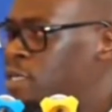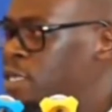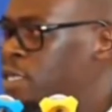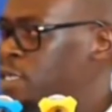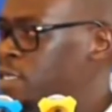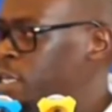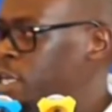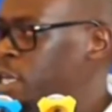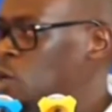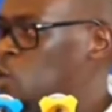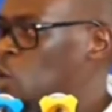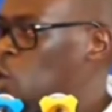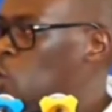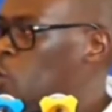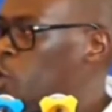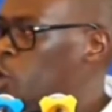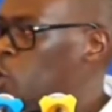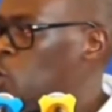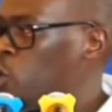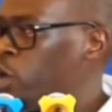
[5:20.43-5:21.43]
asanteni
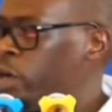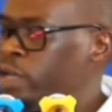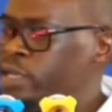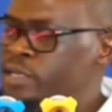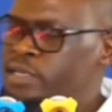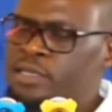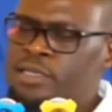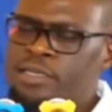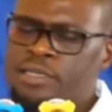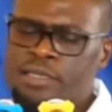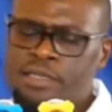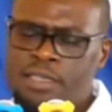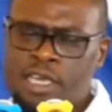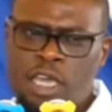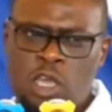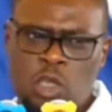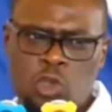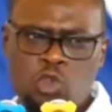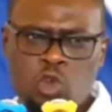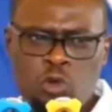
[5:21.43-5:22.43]
kwa kurecognize.
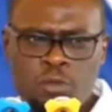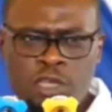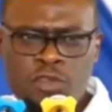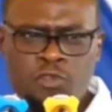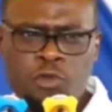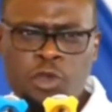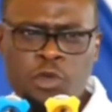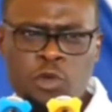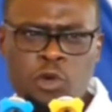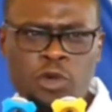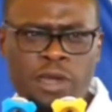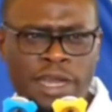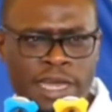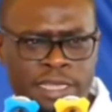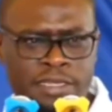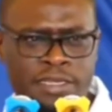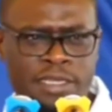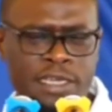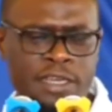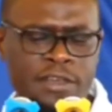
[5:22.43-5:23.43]
Thank you so much for
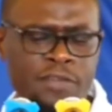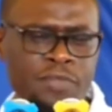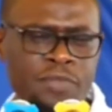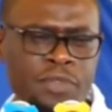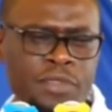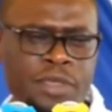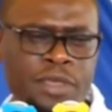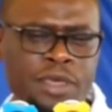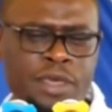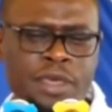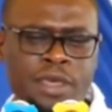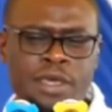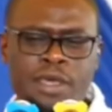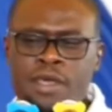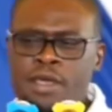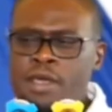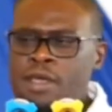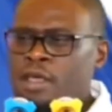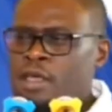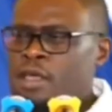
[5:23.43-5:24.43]
recognizing
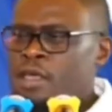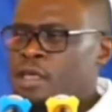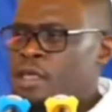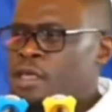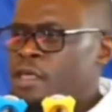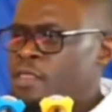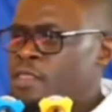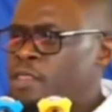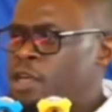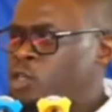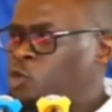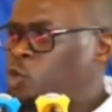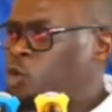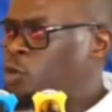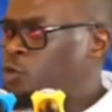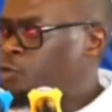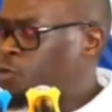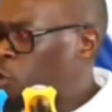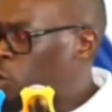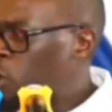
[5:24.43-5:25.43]
that
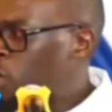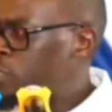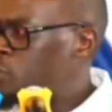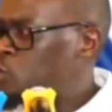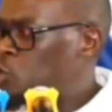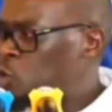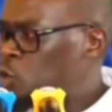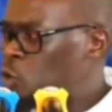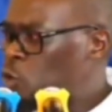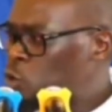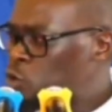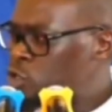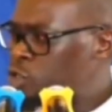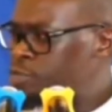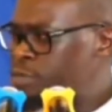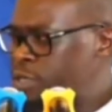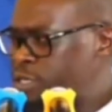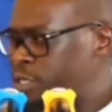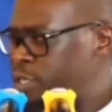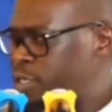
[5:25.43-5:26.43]
when you focus on
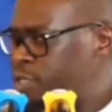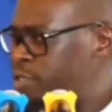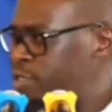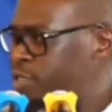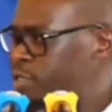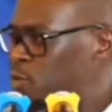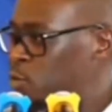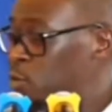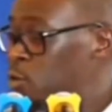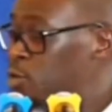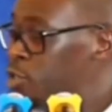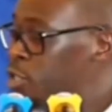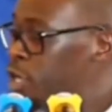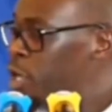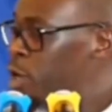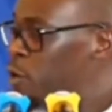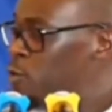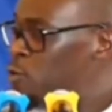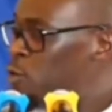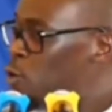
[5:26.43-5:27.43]
God's business, when you
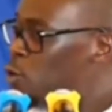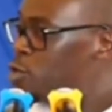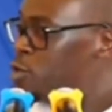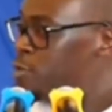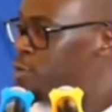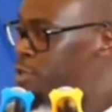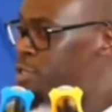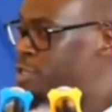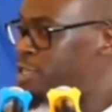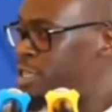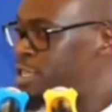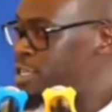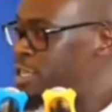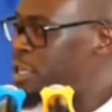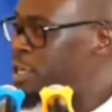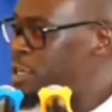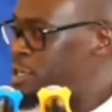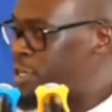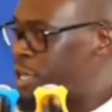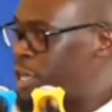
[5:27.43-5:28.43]
take care of God's
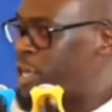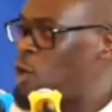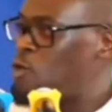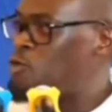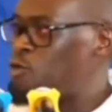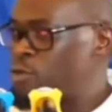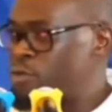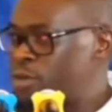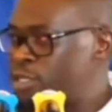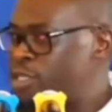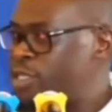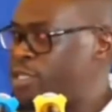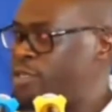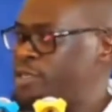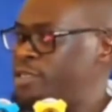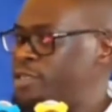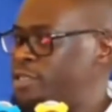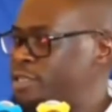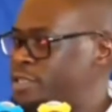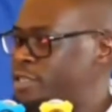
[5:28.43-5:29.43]
business, he'll take care of your
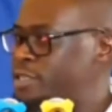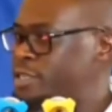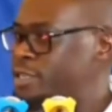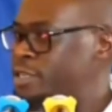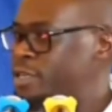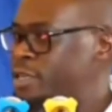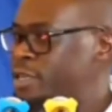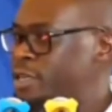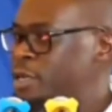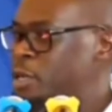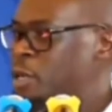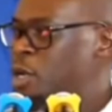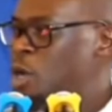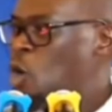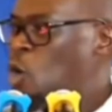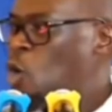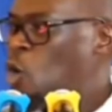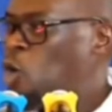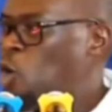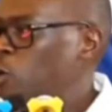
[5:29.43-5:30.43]
business.
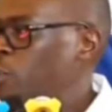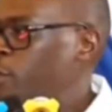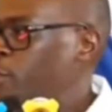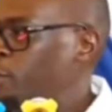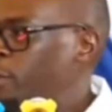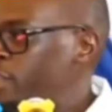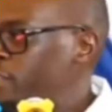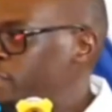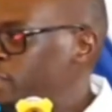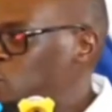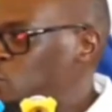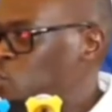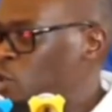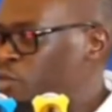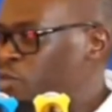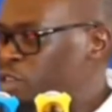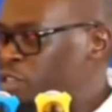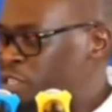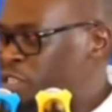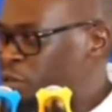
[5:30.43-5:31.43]
All the
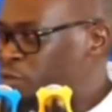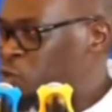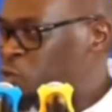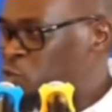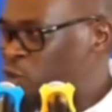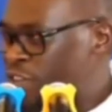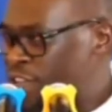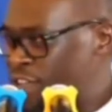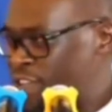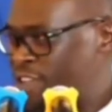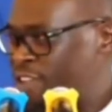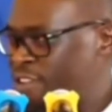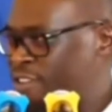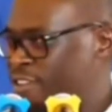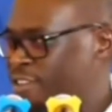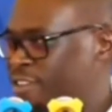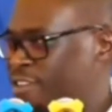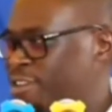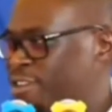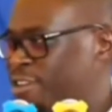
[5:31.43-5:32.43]
blessings we have received today